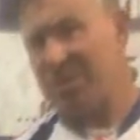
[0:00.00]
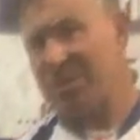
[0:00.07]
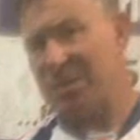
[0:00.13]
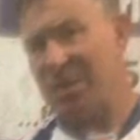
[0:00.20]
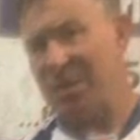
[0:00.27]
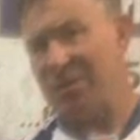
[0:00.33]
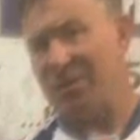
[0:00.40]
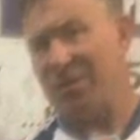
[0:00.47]

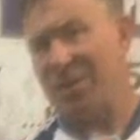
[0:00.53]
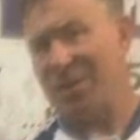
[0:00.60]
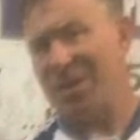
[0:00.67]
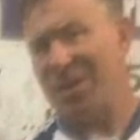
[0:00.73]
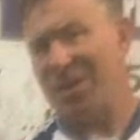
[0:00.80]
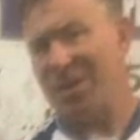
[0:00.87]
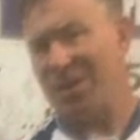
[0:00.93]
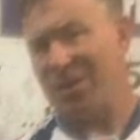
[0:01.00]
Steve,
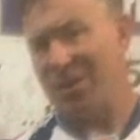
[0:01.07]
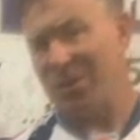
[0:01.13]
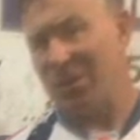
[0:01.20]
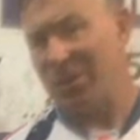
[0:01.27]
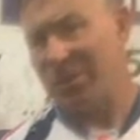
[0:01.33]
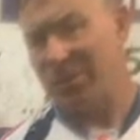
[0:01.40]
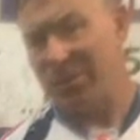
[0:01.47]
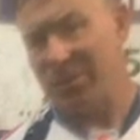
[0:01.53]
thank you.
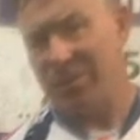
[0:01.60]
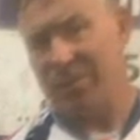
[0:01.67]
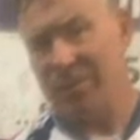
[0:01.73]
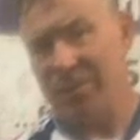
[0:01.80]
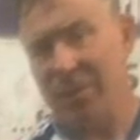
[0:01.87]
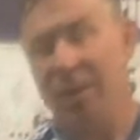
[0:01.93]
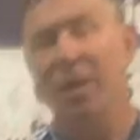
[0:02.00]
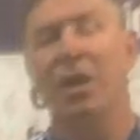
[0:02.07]

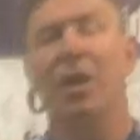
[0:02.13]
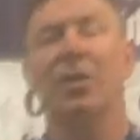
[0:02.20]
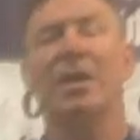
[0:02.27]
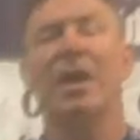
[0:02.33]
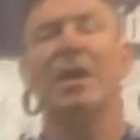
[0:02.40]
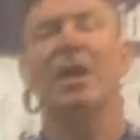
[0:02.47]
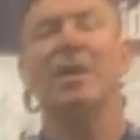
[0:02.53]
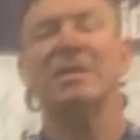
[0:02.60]

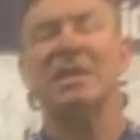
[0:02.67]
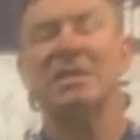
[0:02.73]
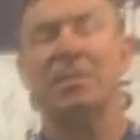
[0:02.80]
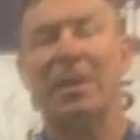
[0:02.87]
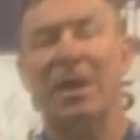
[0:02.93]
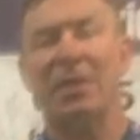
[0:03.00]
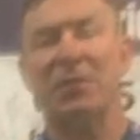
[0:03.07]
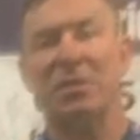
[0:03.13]
Okay guys, that's
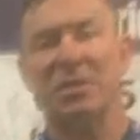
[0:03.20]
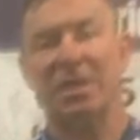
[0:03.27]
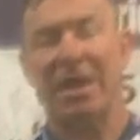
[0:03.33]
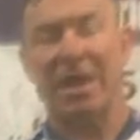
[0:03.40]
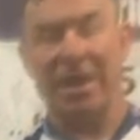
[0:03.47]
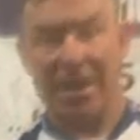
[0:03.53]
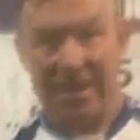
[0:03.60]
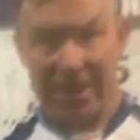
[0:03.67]
about it for
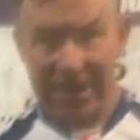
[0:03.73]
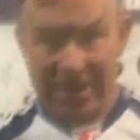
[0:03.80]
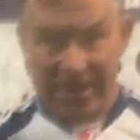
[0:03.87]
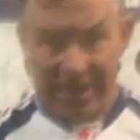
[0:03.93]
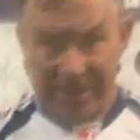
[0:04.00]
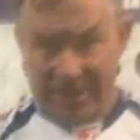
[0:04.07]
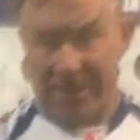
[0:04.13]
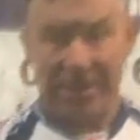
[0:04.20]
today.
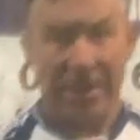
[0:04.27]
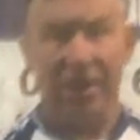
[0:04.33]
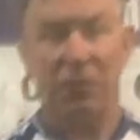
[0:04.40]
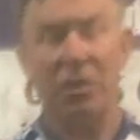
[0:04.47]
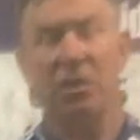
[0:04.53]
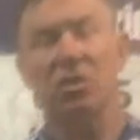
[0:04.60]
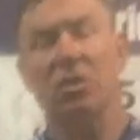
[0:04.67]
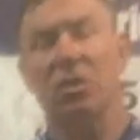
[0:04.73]
If
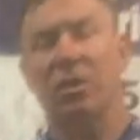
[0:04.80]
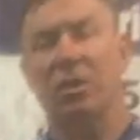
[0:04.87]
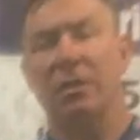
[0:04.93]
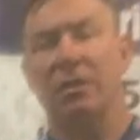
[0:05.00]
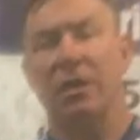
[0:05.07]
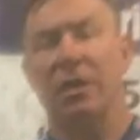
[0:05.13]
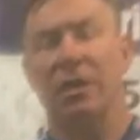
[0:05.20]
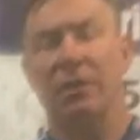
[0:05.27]
you enjoyed
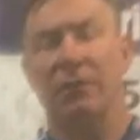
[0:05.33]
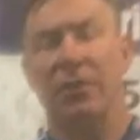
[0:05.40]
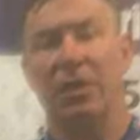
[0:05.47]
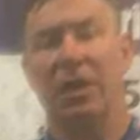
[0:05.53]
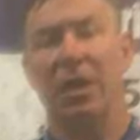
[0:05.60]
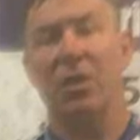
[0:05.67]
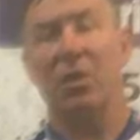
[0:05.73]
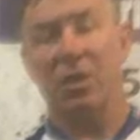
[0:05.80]
the
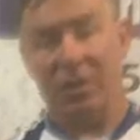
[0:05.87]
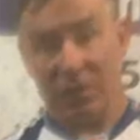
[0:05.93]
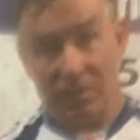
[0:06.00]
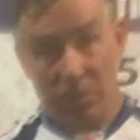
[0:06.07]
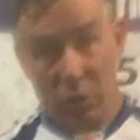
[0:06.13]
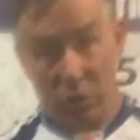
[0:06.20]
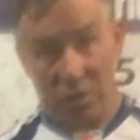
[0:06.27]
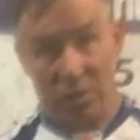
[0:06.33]
video and
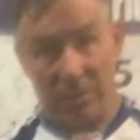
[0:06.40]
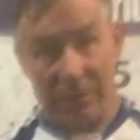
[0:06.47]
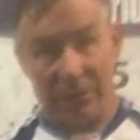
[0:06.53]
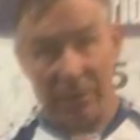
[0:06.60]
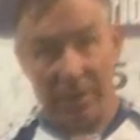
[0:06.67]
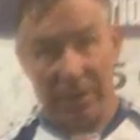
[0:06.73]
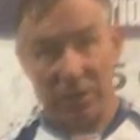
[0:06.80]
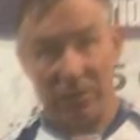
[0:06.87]
got some
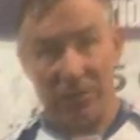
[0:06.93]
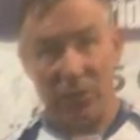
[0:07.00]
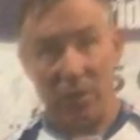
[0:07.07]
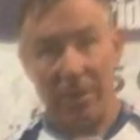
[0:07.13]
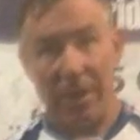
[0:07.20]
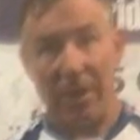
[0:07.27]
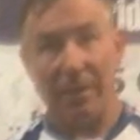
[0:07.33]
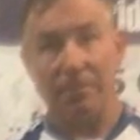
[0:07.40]
information
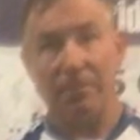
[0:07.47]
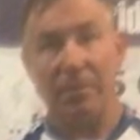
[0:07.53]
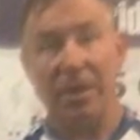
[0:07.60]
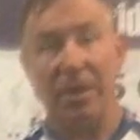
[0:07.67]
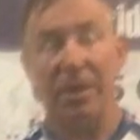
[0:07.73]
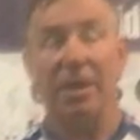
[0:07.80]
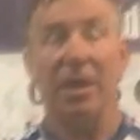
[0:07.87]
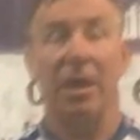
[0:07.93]
from it,
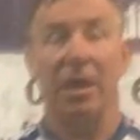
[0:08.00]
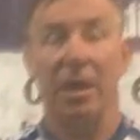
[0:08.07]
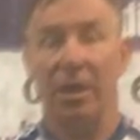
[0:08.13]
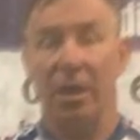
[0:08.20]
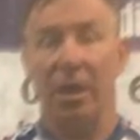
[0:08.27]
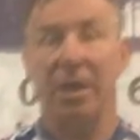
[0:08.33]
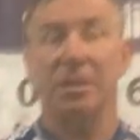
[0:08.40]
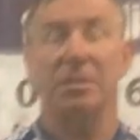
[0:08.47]
then
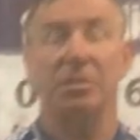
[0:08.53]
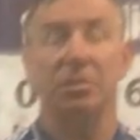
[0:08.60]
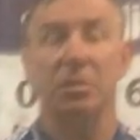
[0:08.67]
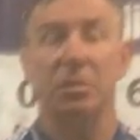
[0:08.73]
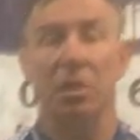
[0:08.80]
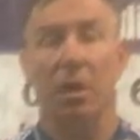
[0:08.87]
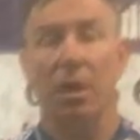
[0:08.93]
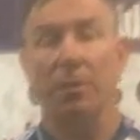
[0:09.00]
like and
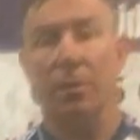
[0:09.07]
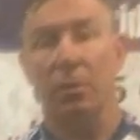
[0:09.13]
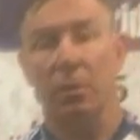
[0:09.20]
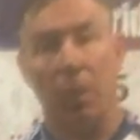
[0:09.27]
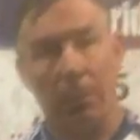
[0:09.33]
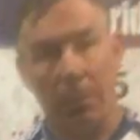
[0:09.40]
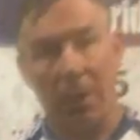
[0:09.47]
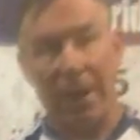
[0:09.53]
subscribe.
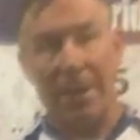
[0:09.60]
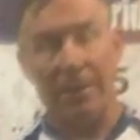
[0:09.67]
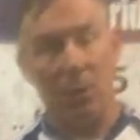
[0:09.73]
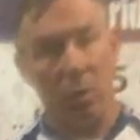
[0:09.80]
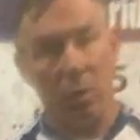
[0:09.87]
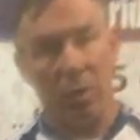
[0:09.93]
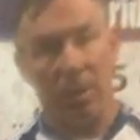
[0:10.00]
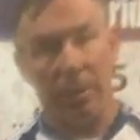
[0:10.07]
We've got plenty
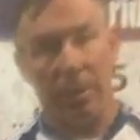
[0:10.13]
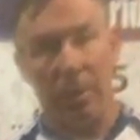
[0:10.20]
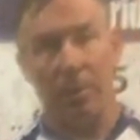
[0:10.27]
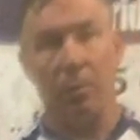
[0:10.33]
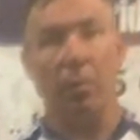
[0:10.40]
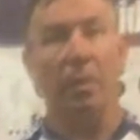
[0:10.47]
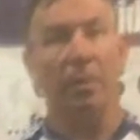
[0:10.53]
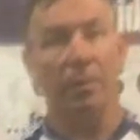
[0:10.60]
more coming
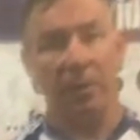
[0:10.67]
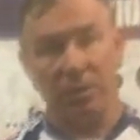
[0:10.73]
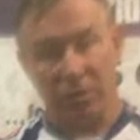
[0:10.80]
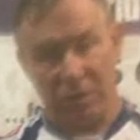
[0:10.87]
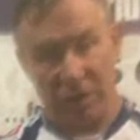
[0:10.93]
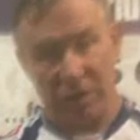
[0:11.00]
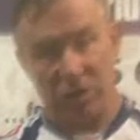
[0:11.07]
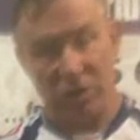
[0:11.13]
up. We're going to
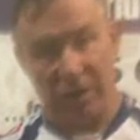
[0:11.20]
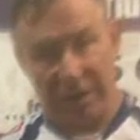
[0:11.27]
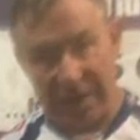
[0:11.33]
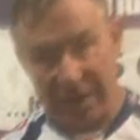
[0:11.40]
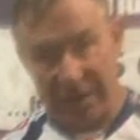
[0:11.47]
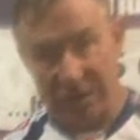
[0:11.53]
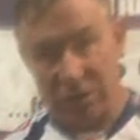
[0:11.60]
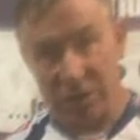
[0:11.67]
be showing
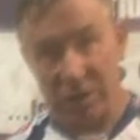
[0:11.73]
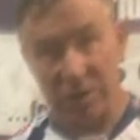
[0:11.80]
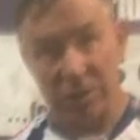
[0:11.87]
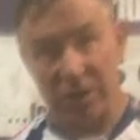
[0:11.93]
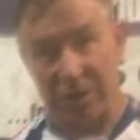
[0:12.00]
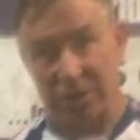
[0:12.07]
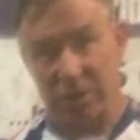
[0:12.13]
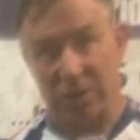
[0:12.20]
you how to
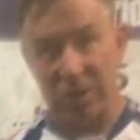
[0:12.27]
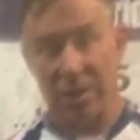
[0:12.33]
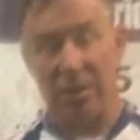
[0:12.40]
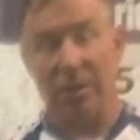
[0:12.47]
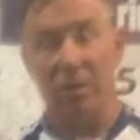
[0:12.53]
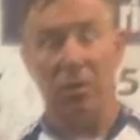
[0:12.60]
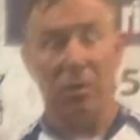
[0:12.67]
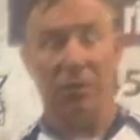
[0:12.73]
change
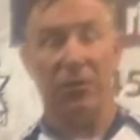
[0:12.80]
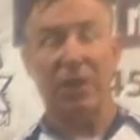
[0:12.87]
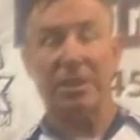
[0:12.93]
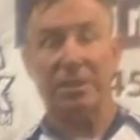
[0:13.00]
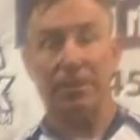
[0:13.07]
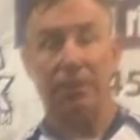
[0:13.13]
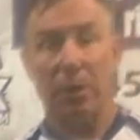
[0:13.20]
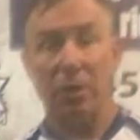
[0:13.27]
or
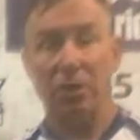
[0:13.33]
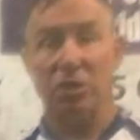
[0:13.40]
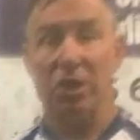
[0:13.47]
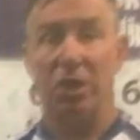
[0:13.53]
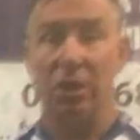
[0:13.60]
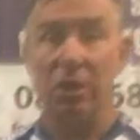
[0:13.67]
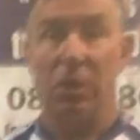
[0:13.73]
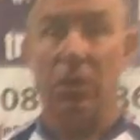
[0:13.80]
fix a
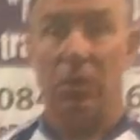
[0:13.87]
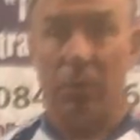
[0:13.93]
puncture